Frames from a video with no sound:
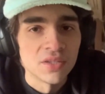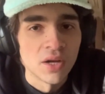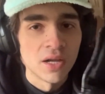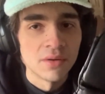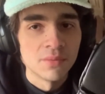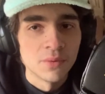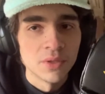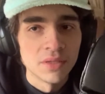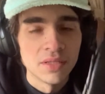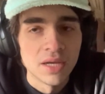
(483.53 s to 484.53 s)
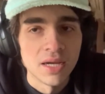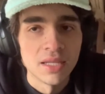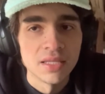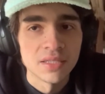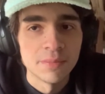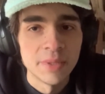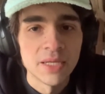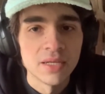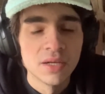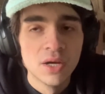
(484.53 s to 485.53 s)
on, would uh, this
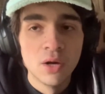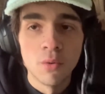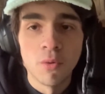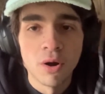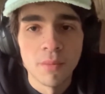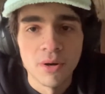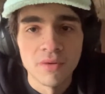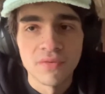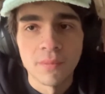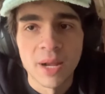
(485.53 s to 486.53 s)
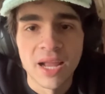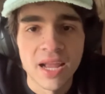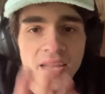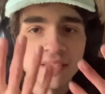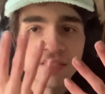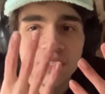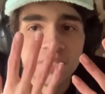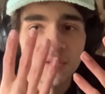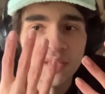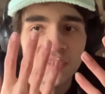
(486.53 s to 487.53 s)
be warmer for my hands? Because
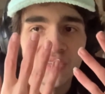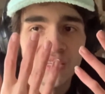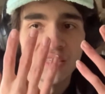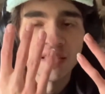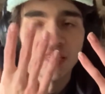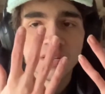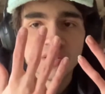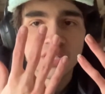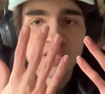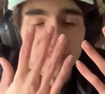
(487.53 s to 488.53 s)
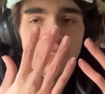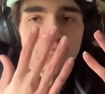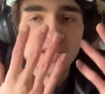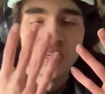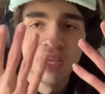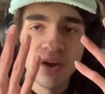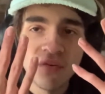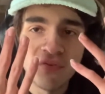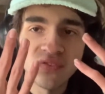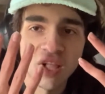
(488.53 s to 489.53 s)
you can see that they're just
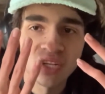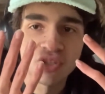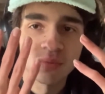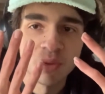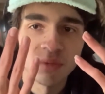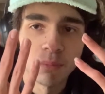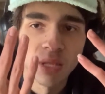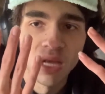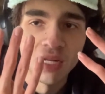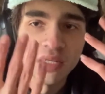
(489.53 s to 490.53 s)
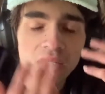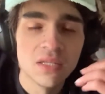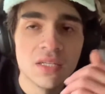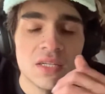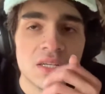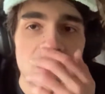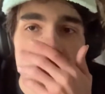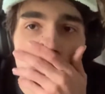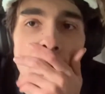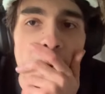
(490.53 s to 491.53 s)
flushed with blood.
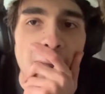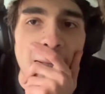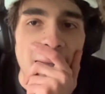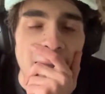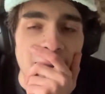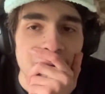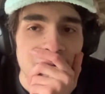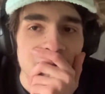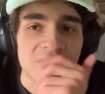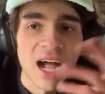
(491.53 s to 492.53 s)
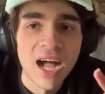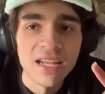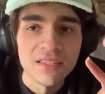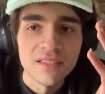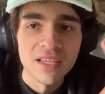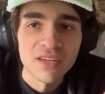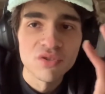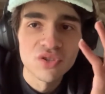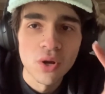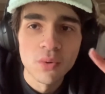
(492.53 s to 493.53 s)
Uh, God, they're
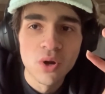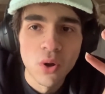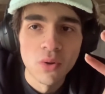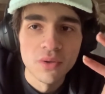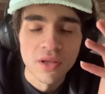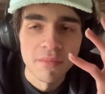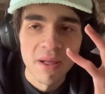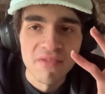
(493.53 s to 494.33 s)
so cold on my